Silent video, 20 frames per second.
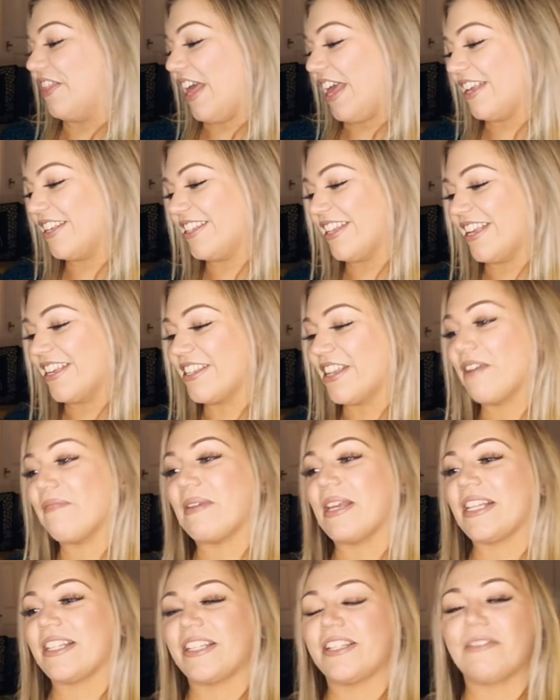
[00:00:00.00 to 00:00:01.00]
This is
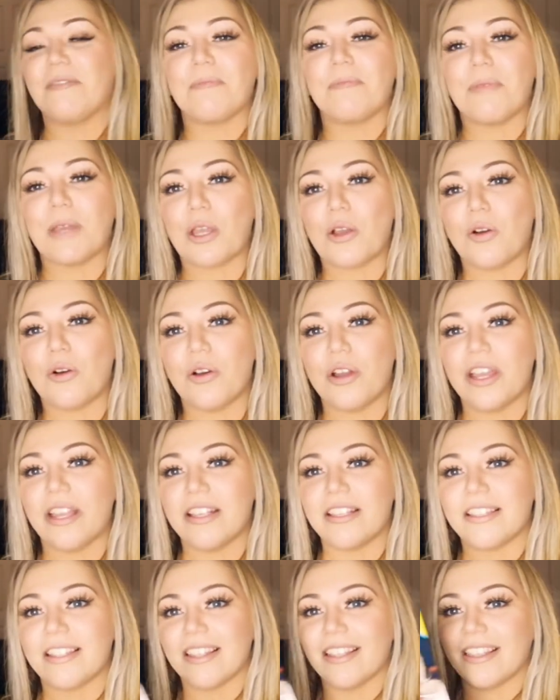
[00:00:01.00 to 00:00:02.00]
amazing
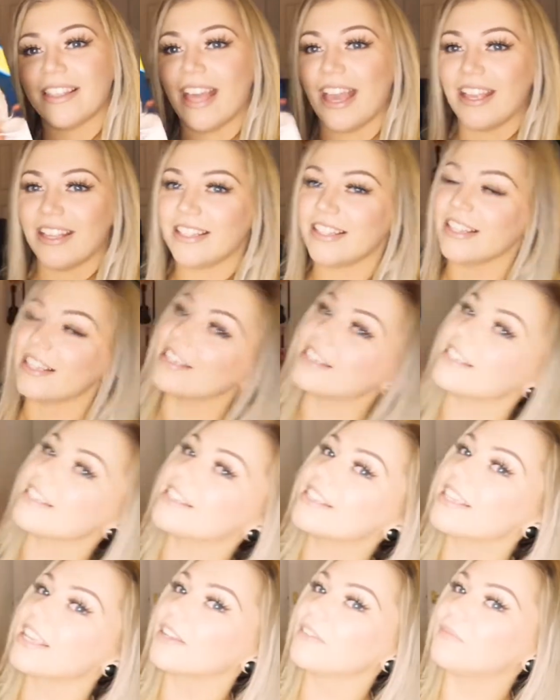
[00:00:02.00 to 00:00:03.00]
because this
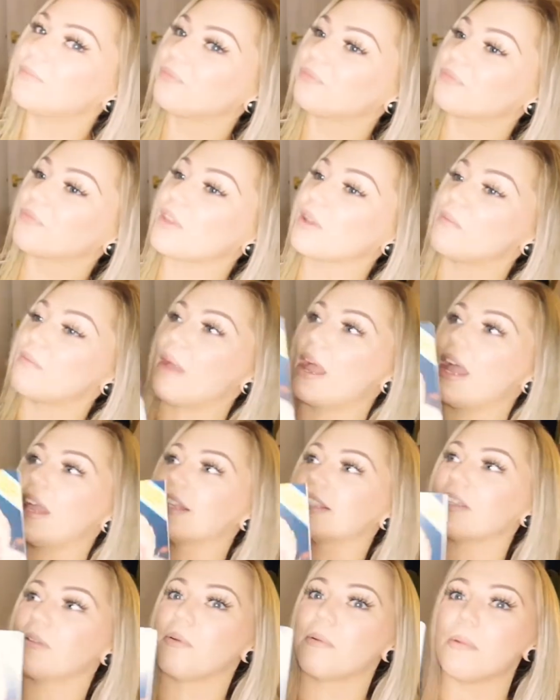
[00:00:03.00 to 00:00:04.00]
is
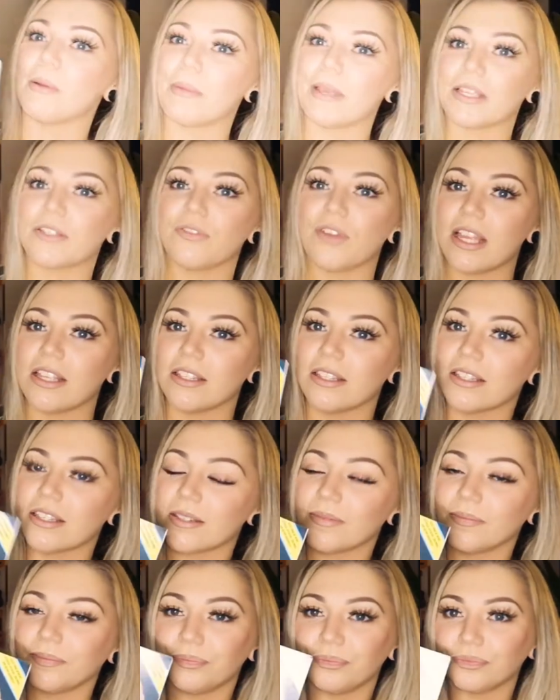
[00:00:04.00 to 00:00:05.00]
some of my best
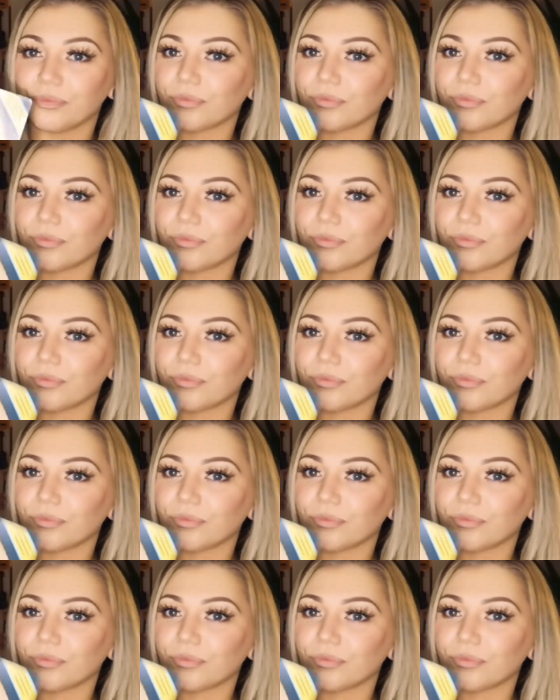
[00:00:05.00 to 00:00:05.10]
friends.